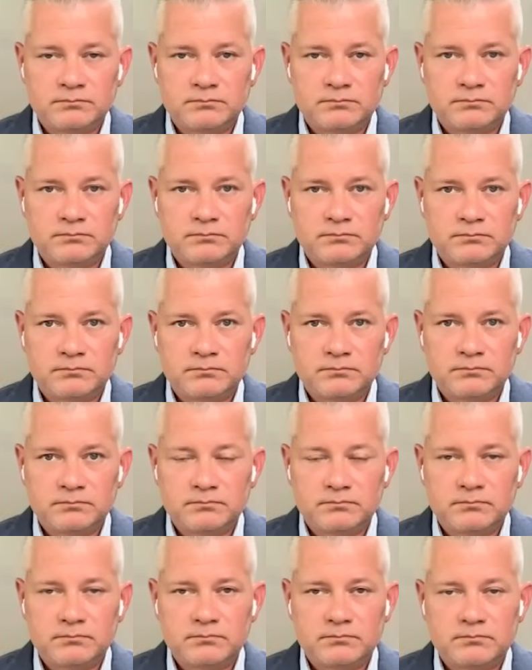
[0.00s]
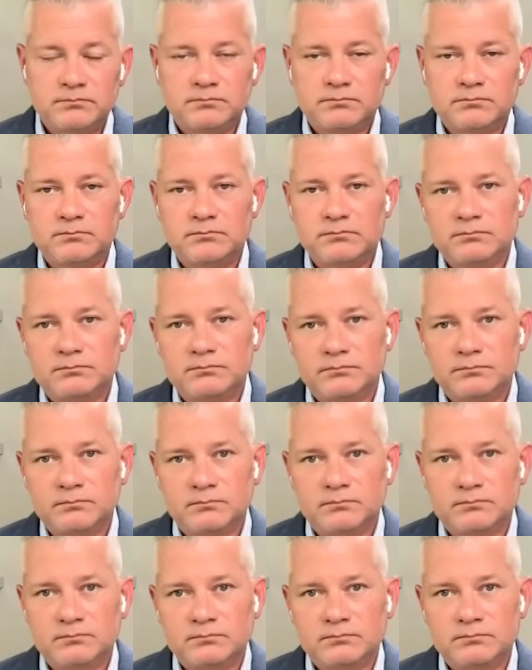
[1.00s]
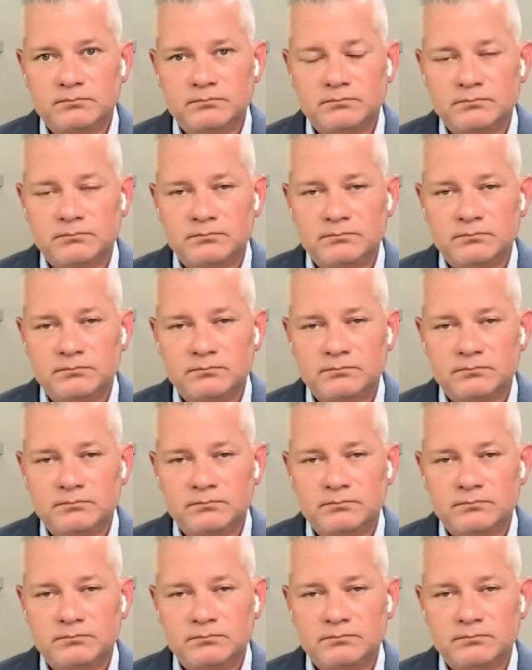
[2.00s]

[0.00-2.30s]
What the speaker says: The person shown says nothing.